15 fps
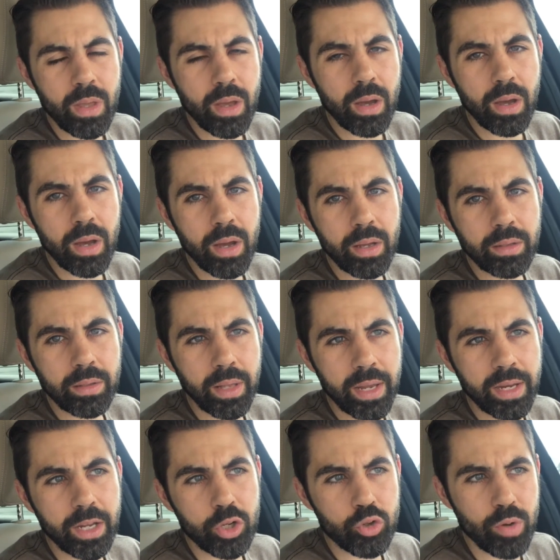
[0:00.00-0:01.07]

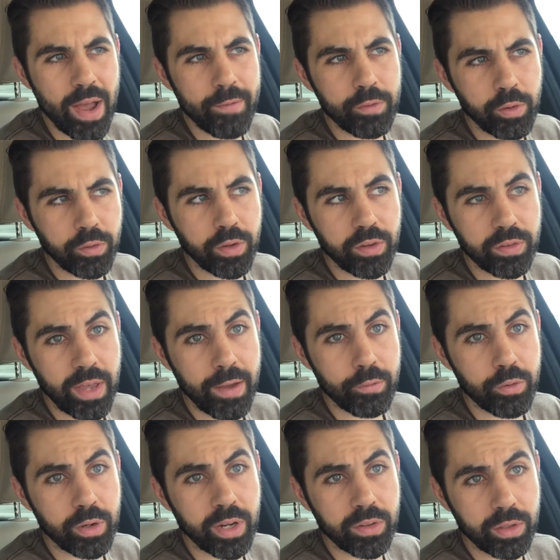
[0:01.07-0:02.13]
Like adrafinil does
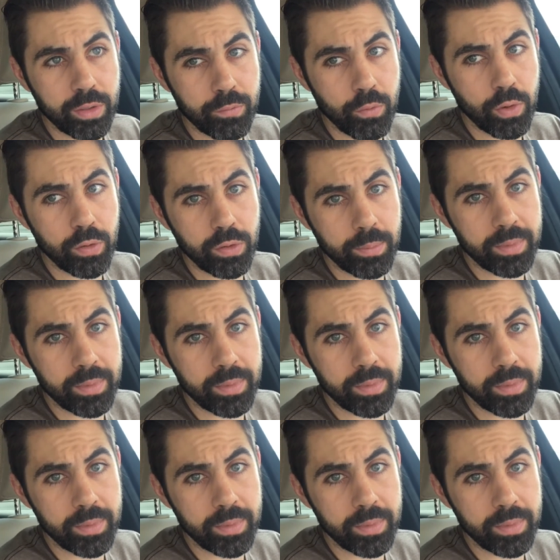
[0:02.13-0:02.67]
after it gets converted to